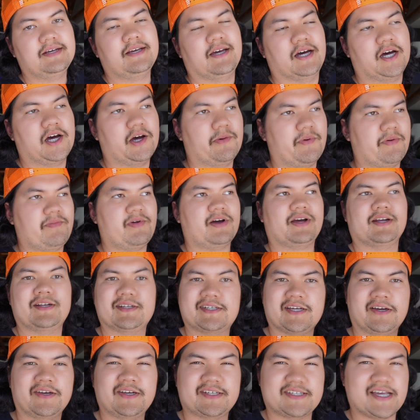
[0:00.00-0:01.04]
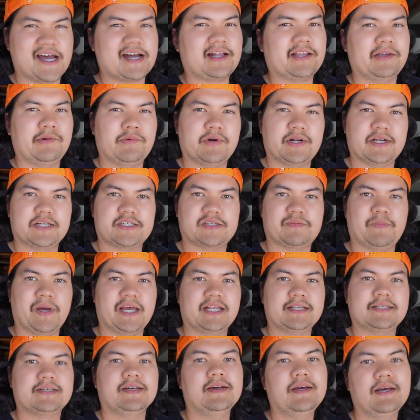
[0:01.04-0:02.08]
I'm not going to tell you exactly what I
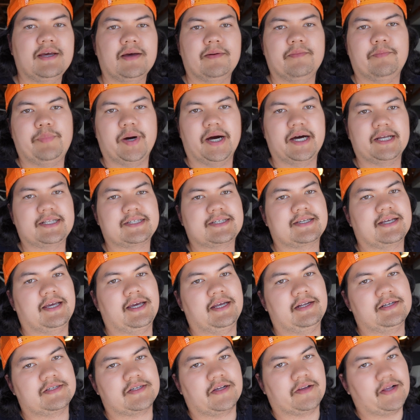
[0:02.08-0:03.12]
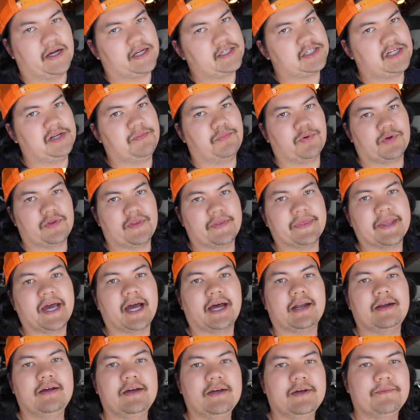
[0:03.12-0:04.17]
spent, but it is a lot cheaper than
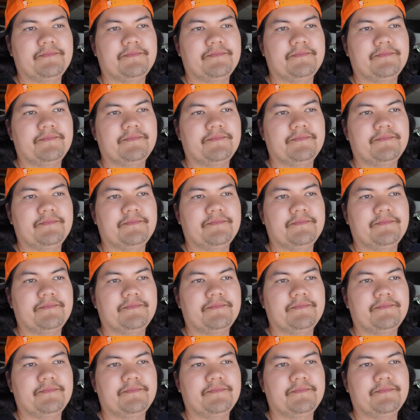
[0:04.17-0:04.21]
that.